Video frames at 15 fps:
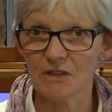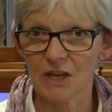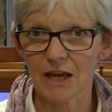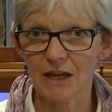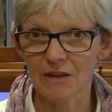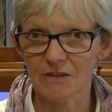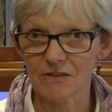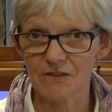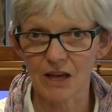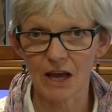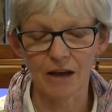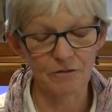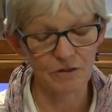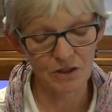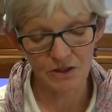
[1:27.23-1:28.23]
days
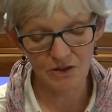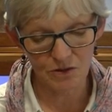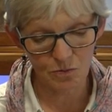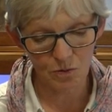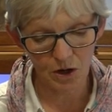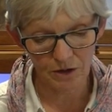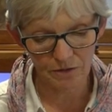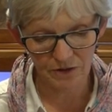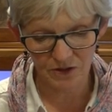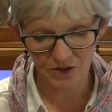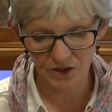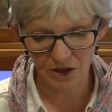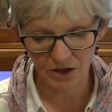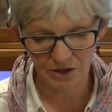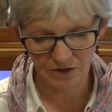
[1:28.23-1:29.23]
after his wife had died.